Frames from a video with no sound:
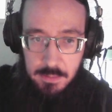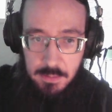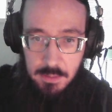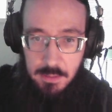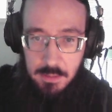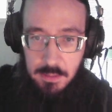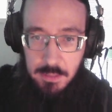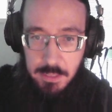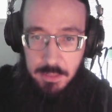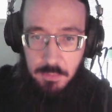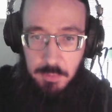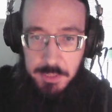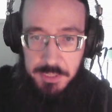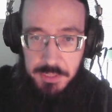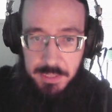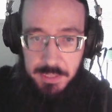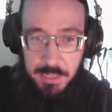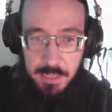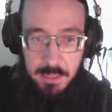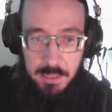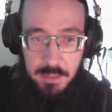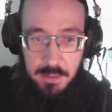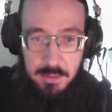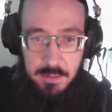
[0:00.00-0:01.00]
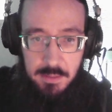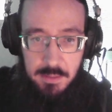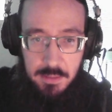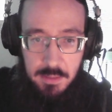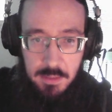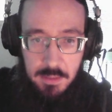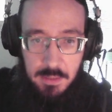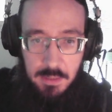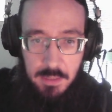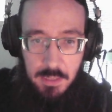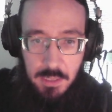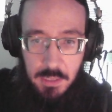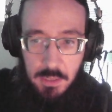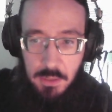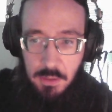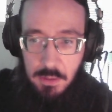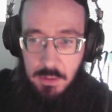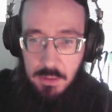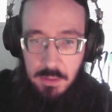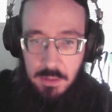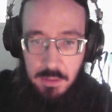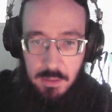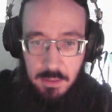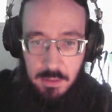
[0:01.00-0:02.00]
click once there,
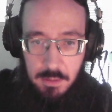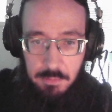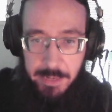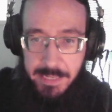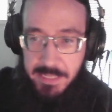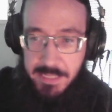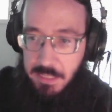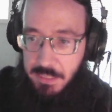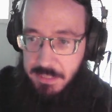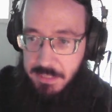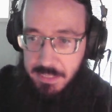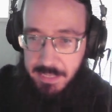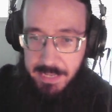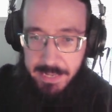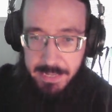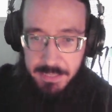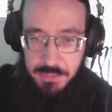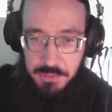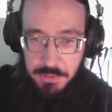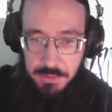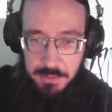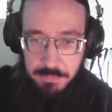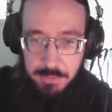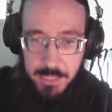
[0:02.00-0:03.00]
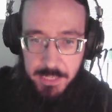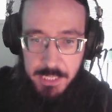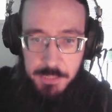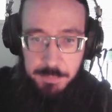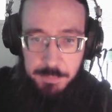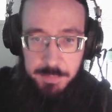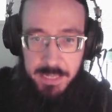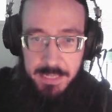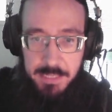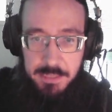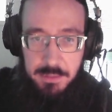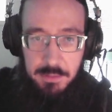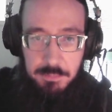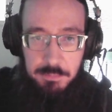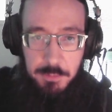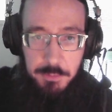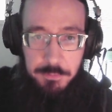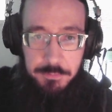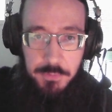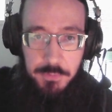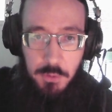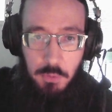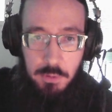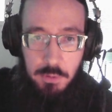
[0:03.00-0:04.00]
right-click to cancel the frostbite,
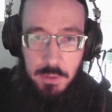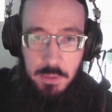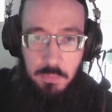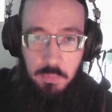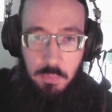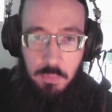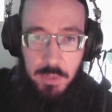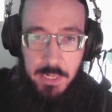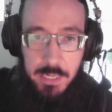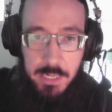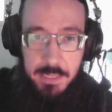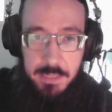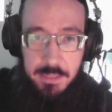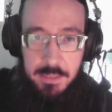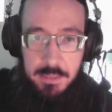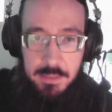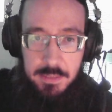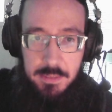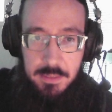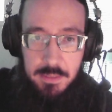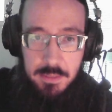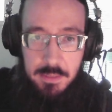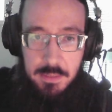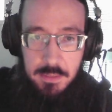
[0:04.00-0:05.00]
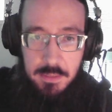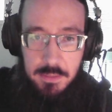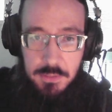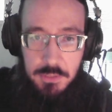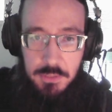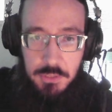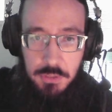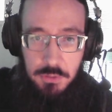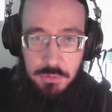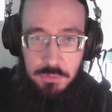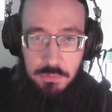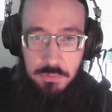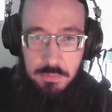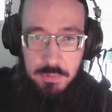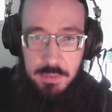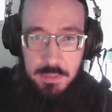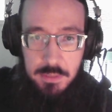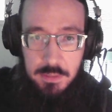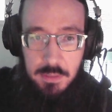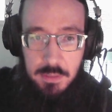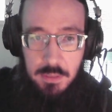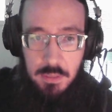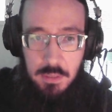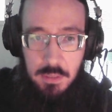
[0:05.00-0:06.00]
move forward, 1, 2.
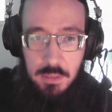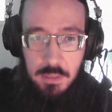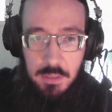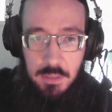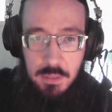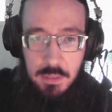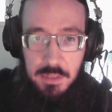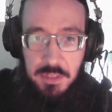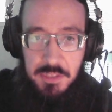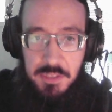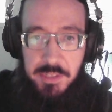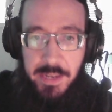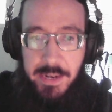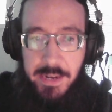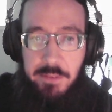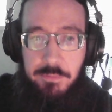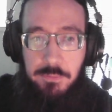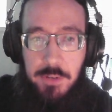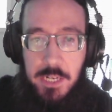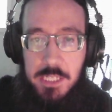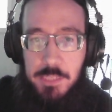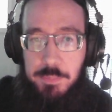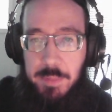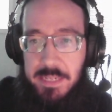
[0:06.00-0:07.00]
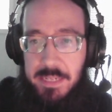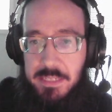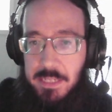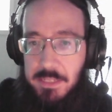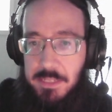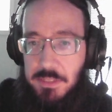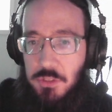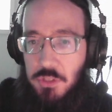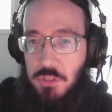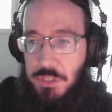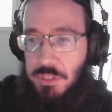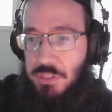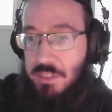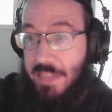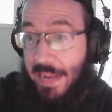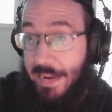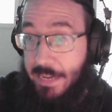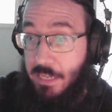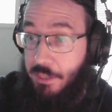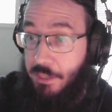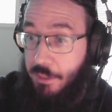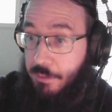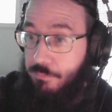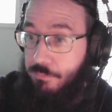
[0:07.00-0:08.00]
The second frostbite doesn't just
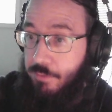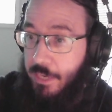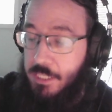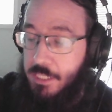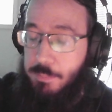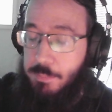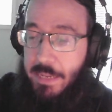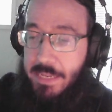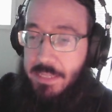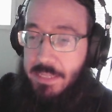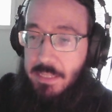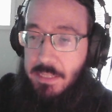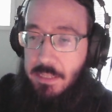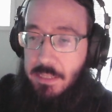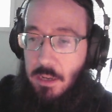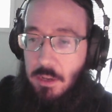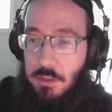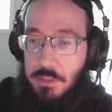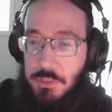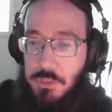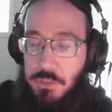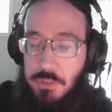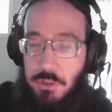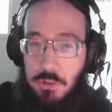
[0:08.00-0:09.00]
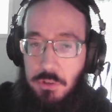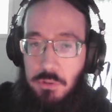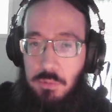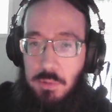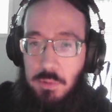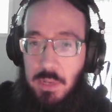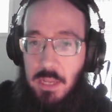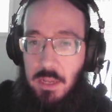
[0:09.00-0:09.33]
stack into the frostbite, it also